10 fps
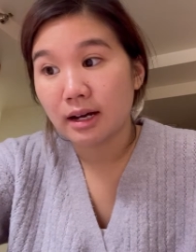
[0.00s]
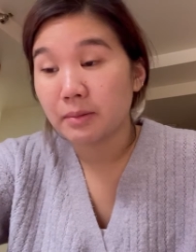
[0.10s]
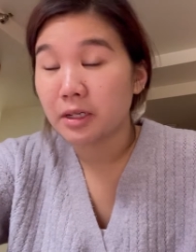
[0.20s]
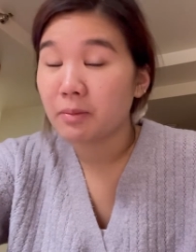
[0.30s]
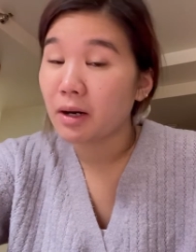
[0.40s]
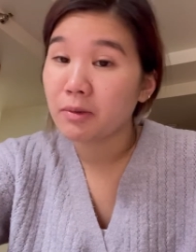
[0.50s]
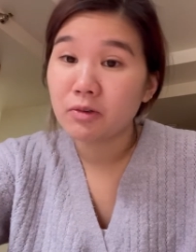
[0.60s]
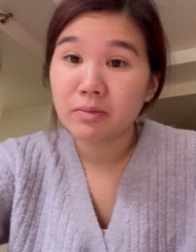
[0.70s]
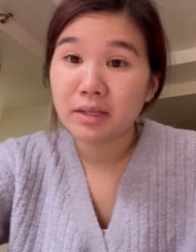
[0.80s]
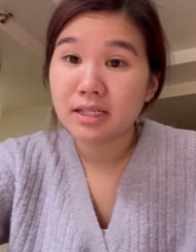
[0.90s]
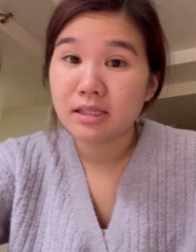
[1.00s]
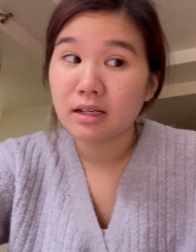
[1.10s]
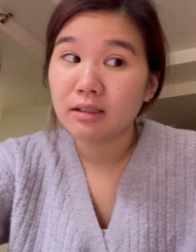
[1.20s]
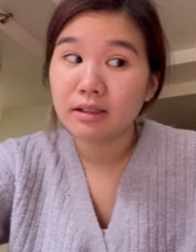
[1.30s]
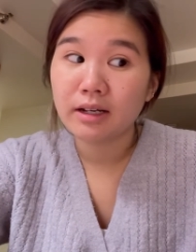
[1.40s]
I'm gonna pop over my
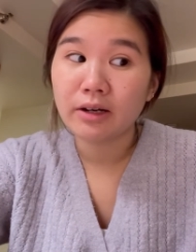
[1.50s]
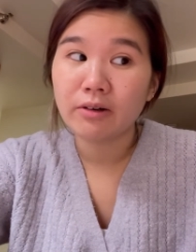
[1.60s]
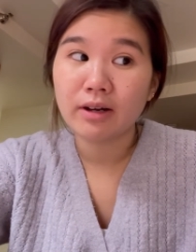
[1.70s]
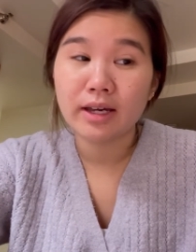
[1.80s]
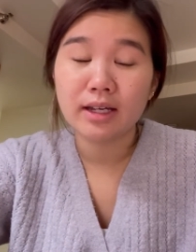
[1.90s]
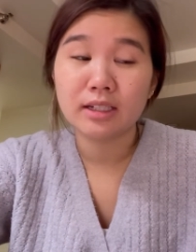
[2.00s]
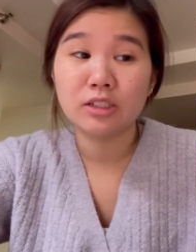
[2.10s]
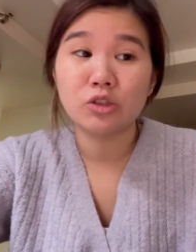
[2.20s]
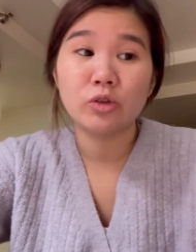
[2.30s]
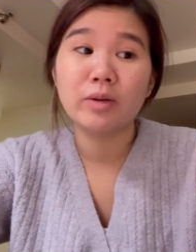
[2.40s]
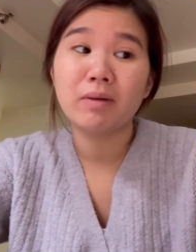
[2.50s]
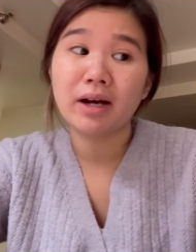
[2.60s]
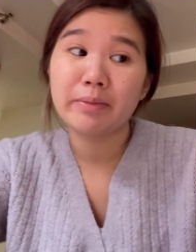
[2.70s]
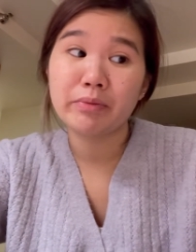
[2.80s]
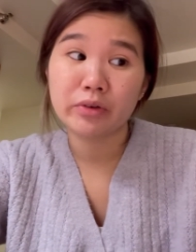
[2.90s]
Stella now and enjoy
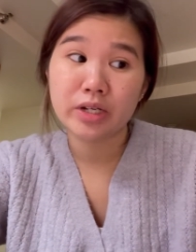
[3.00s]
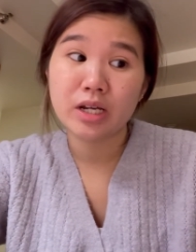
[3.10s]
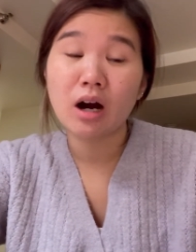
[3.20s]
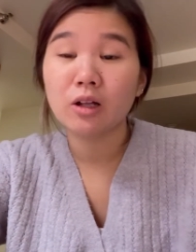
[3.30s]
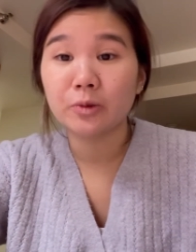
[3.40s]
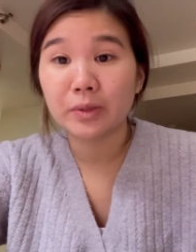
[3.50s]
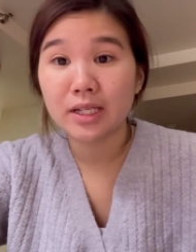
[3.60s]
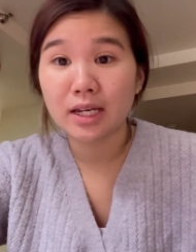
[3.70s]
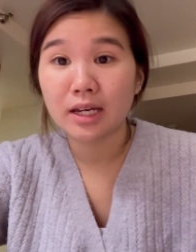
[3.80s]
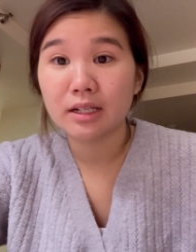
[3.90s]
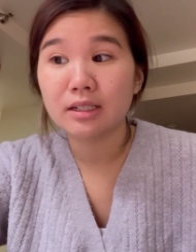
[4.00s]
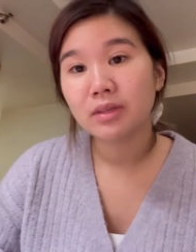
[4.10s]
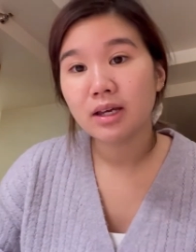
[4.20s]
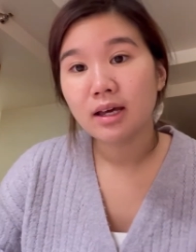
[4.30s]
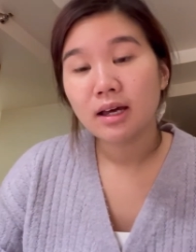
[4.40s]
my pre-Halloween weekend.
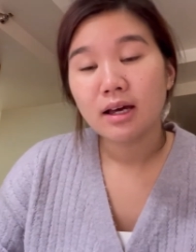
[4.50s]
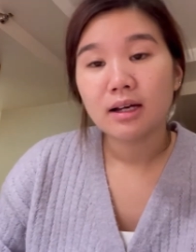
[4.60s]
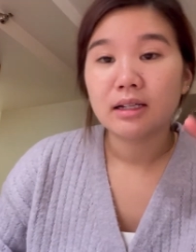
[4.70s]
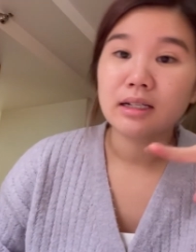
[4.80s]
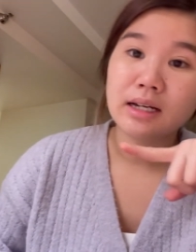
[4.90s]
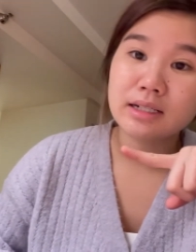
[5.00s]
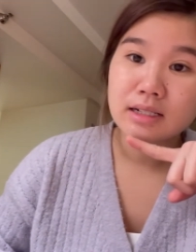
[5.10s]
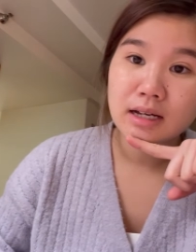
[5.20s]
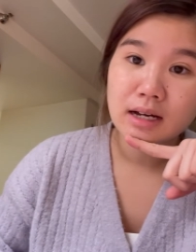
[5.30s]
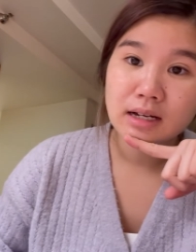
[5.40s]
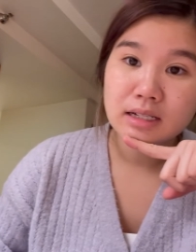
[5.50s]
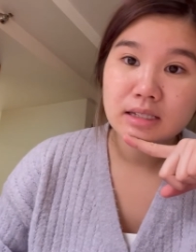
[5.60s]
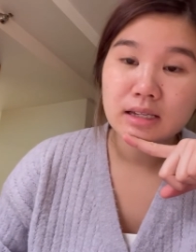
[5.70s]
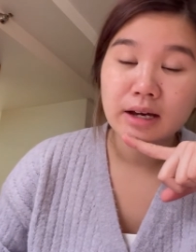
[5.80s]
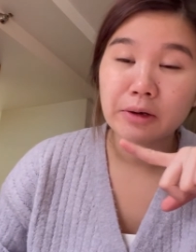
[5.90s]
Good night,
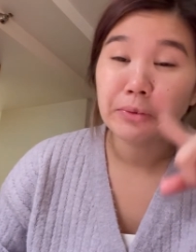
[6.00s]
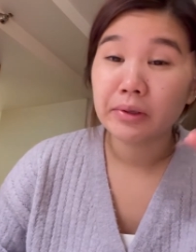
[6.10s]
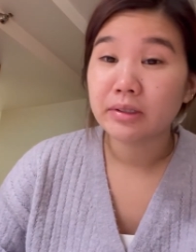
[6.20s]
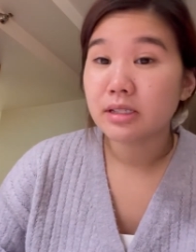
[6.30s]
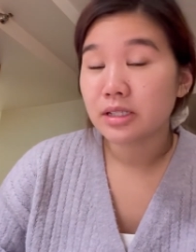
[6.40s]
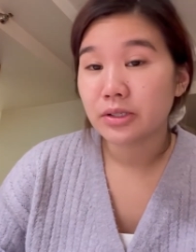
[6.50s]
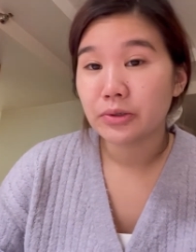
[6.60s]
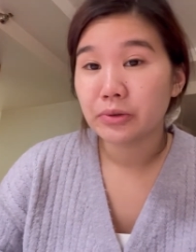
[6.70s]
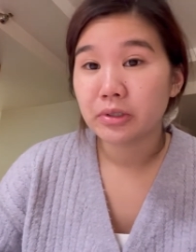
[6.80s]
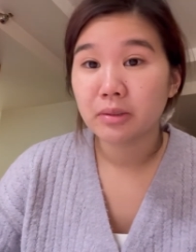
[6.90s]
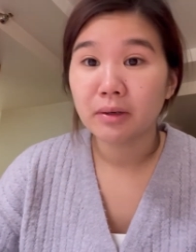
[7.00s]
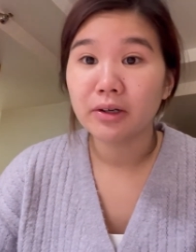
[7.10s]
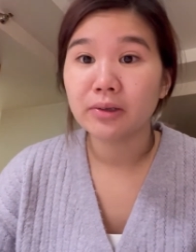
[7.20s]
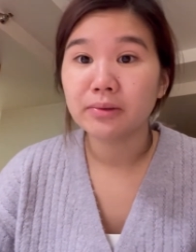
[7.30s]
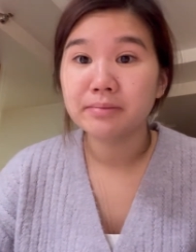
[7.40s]
guys. I will see you
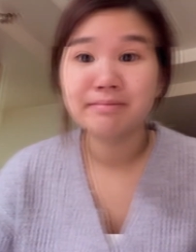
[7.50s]
tomorrow.